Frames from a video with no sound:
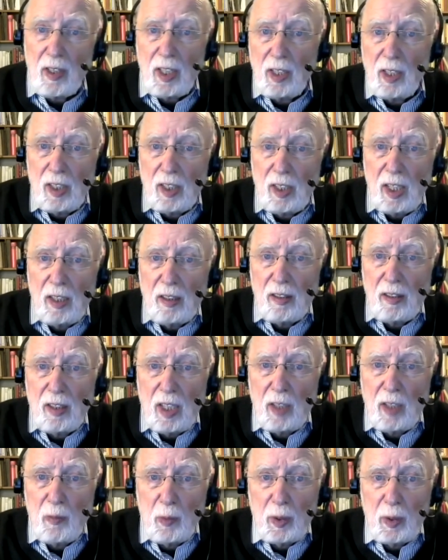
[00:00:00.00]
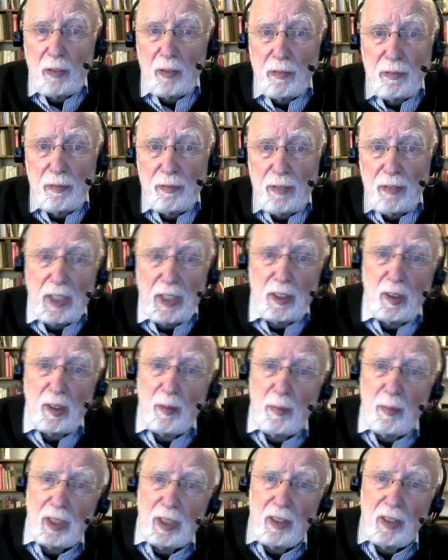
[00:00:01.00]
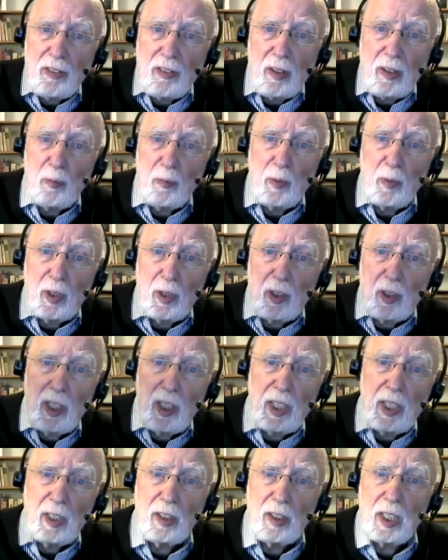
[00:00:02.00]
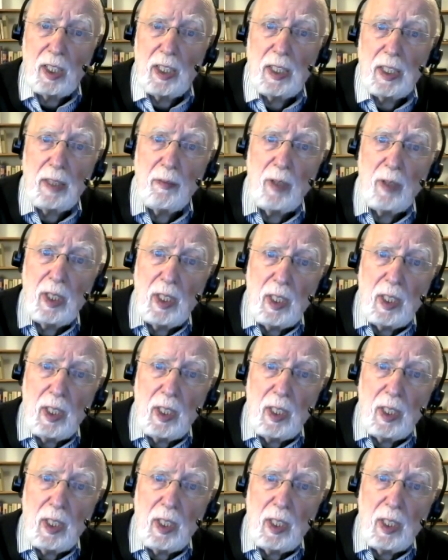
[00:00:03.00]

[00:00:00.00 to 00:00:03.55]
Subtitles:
and then they will find the money somewhere, and they